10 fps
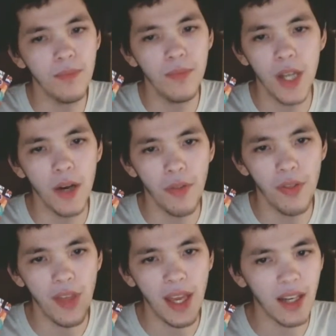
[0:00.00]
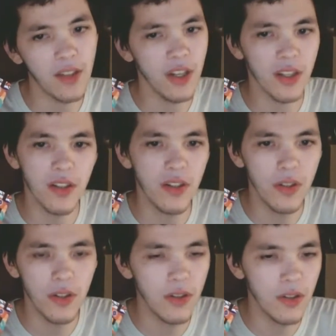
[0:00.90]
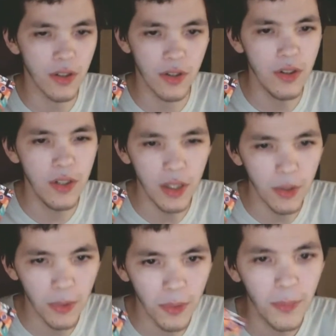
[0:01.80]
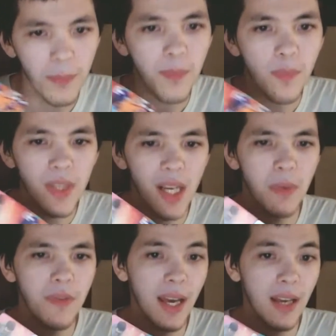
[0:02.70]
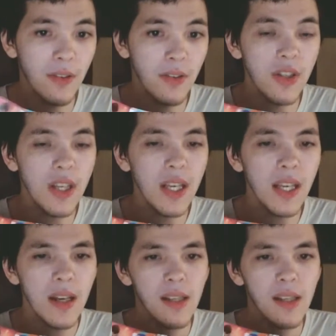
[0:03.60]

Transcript: don't think, just do type of energy.